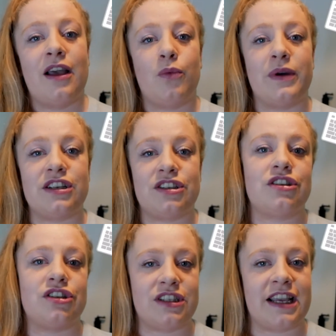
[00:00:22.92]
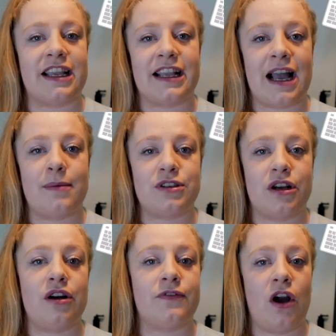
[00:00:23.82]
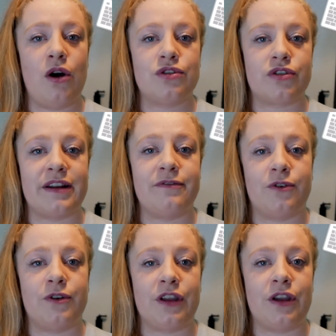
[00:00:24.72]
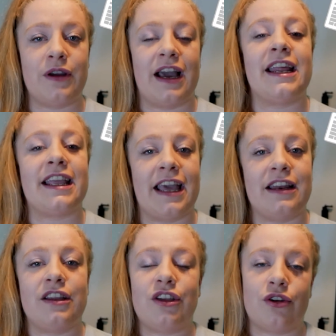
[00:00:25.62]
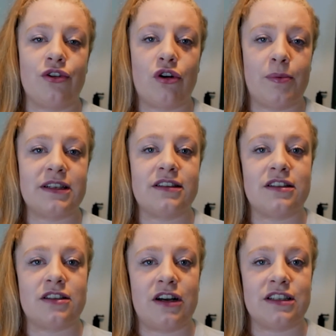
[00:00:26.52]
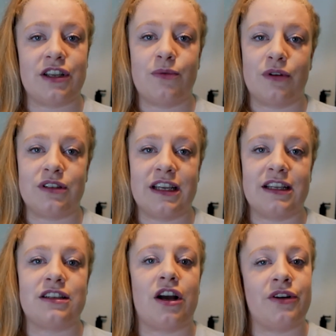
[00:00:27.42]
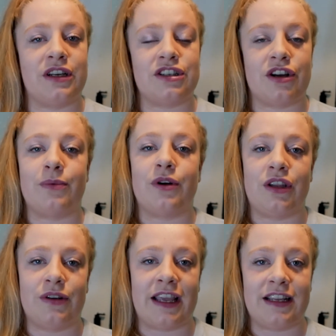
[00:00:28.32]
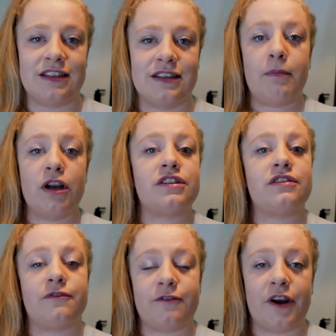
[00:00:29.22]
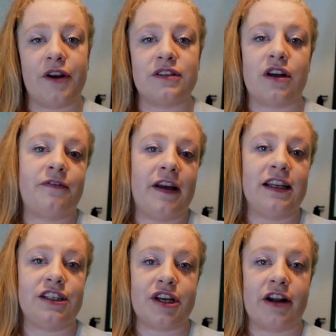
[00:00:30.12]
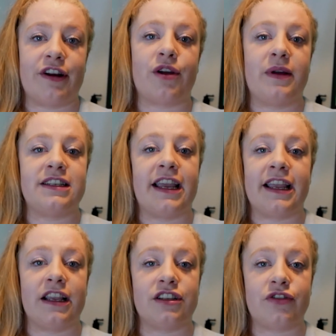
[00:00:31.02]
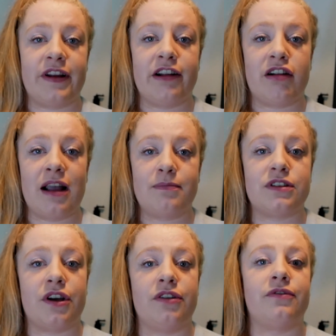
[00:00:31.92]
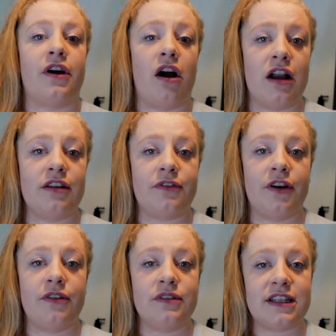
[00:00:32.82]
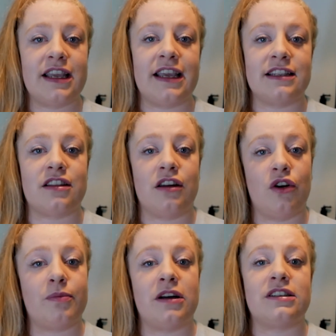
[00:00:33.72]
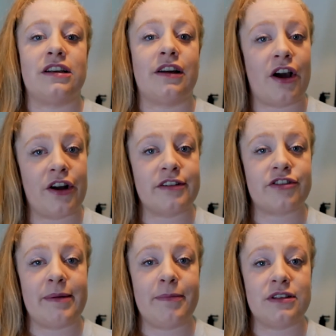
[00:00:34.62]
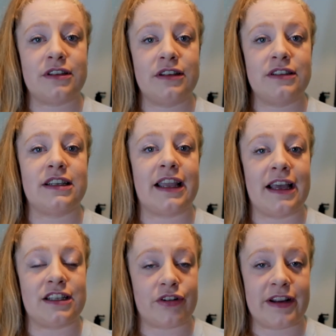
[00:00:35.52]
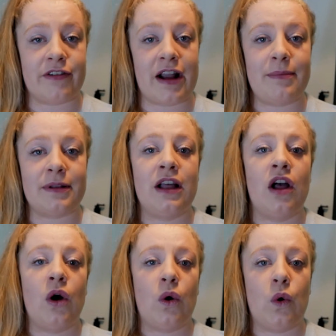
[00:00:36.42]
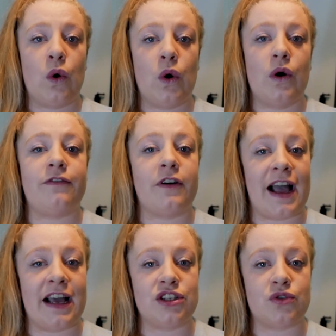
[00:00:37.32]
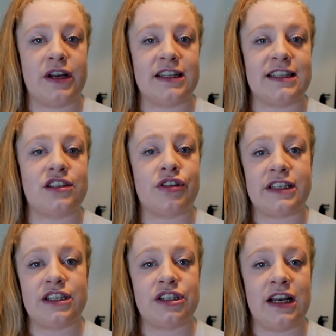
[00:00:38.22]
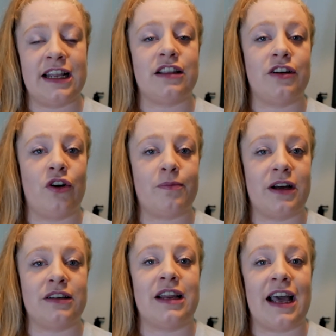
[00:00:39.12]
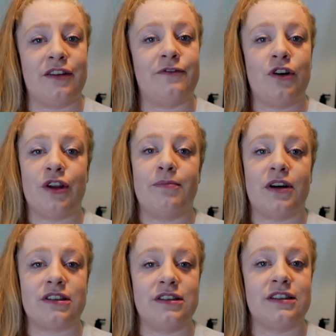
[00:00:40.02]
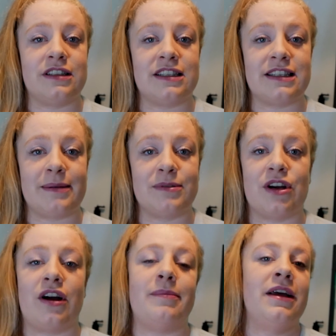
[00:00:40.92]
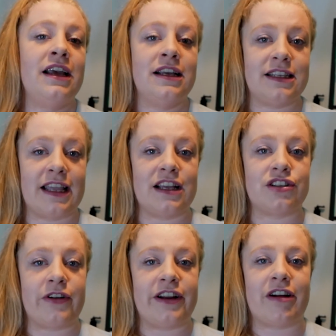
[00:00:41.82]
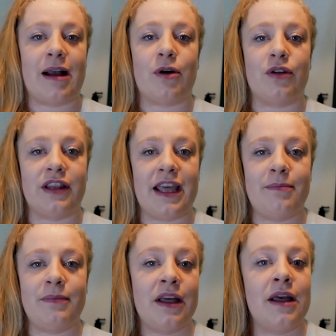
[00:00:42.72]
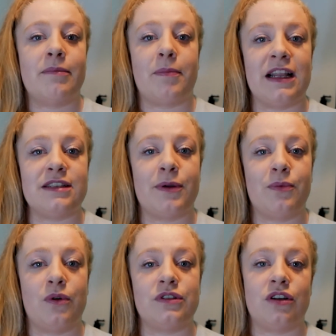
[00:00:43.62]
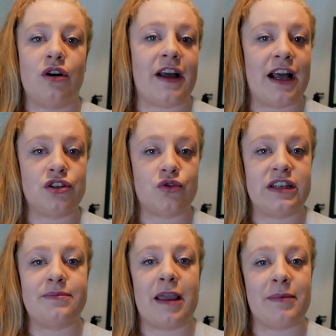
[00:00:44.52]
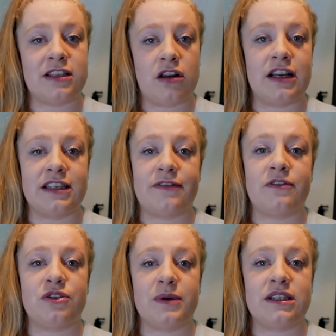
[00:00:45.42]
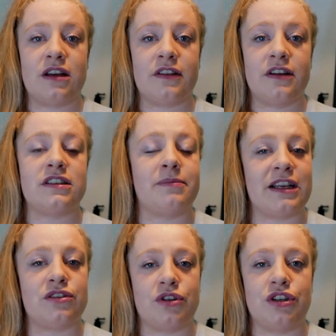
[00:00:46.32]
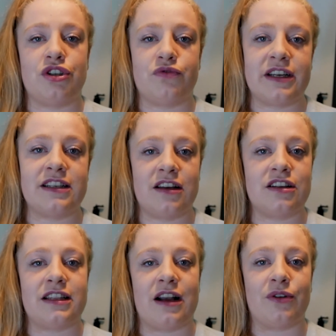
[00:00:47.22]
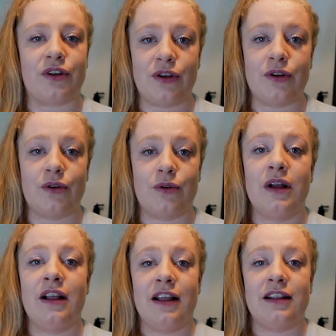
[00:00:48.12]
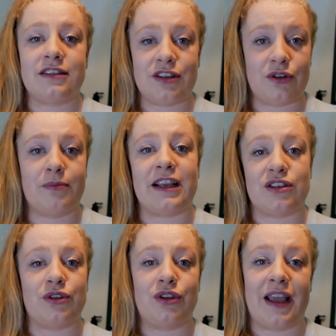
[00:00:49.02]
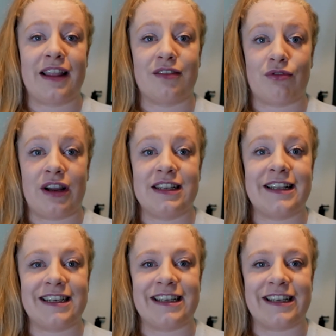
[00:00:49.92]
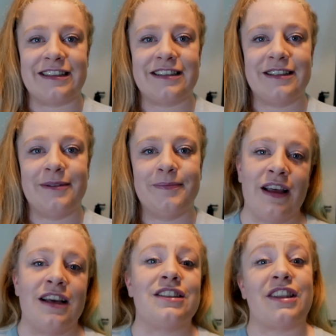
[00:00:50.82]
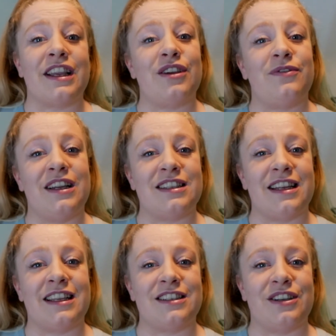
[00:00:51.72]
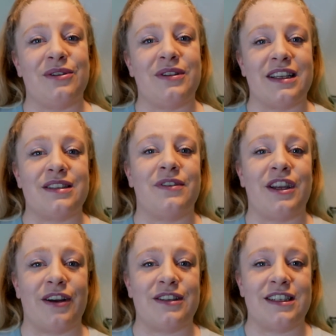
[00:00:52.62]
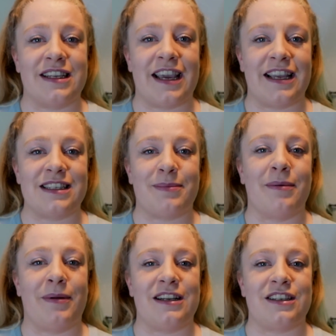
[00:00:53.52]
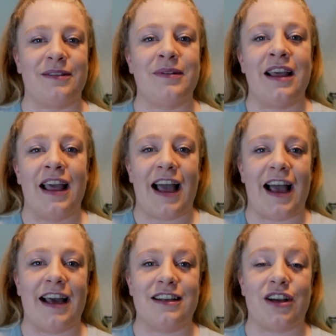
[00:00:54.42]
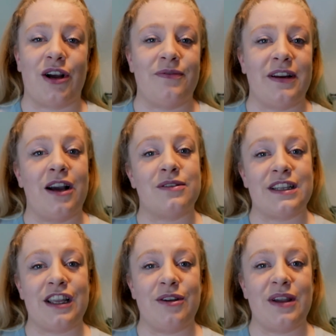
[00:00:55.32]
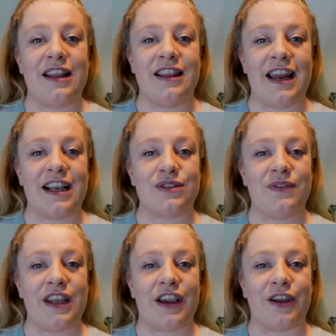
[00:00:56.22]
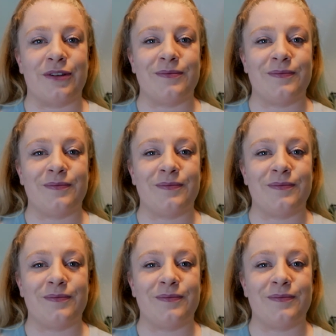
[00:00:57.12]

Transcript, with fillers: which should take a capture of the whole screen for you and again you can crop it to the size that you want it to only show what you need. Most phones are fairly generic when taking a screen grab so for iPhones it is the lock button and the home screen button to get a screen grab or for Androids it's traditionally the lock button and the volume buttons at the same time to get a screen grab on them but please be warned a lot of Androids may be slightly different to each other so make sure you do research that on Google to make sure you get the right settings. So thank you for listening to this video today. It's been a pleasure and hopefully I'll see you in the next video.